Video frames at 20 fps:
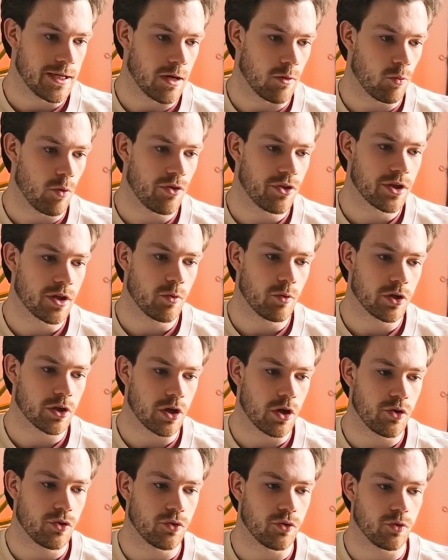Now, one thing I want to
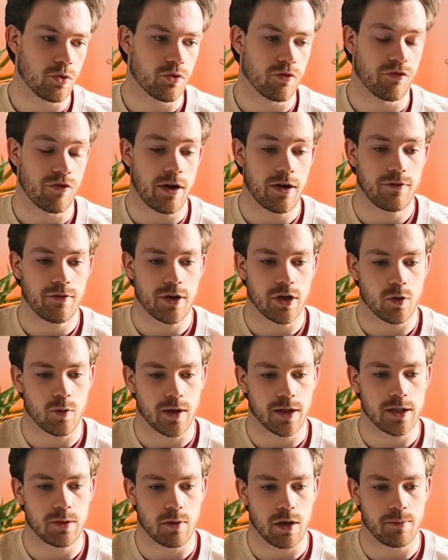go through very, very
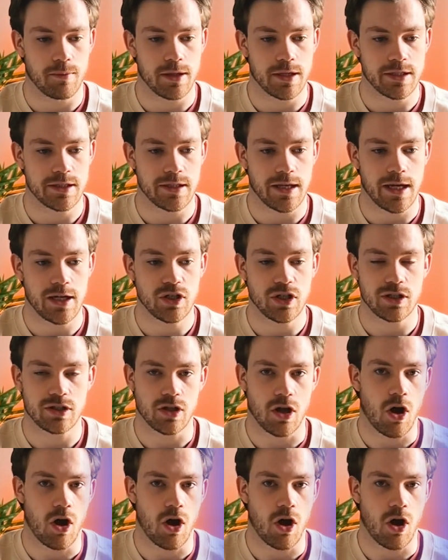quickly while I'm at this stage is the